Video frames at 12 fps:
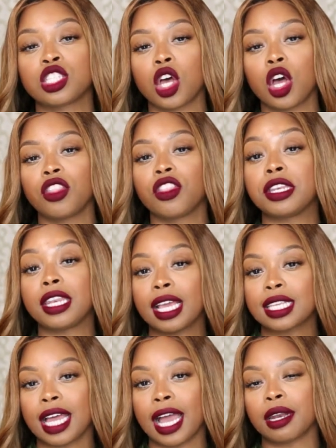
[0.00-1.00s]
saw the
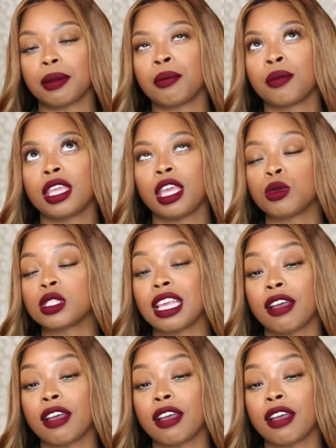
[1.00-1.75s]
next item, it was